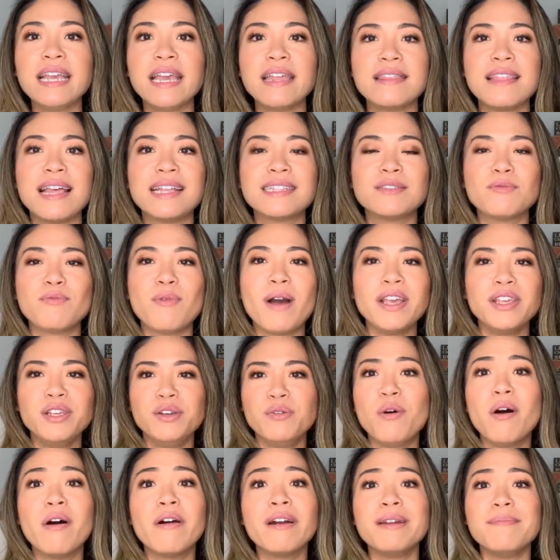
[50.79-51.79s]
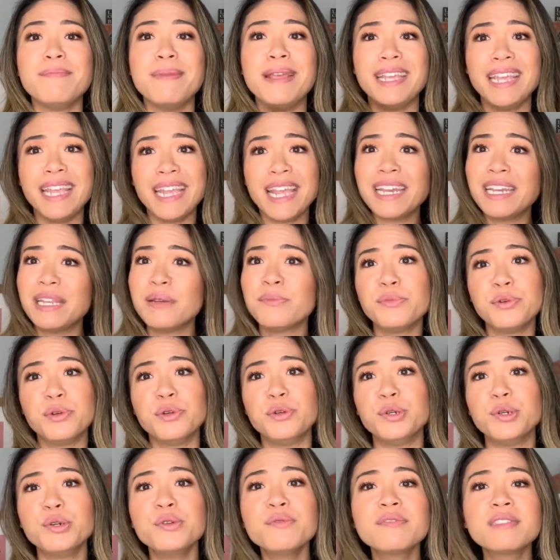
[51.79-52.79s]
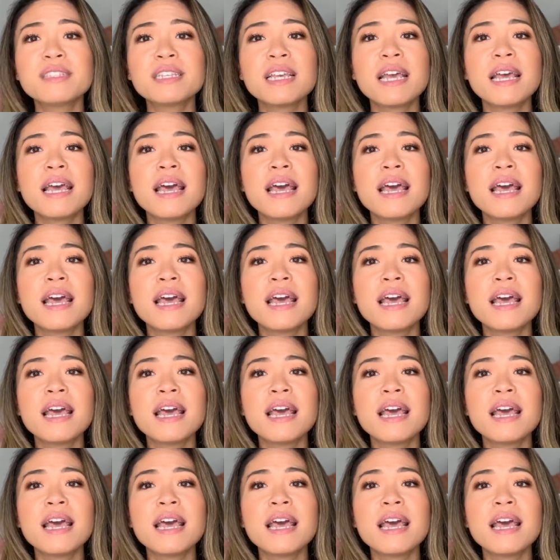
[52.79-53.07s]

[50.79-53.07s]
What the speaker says: and that's why you aren't making any moves,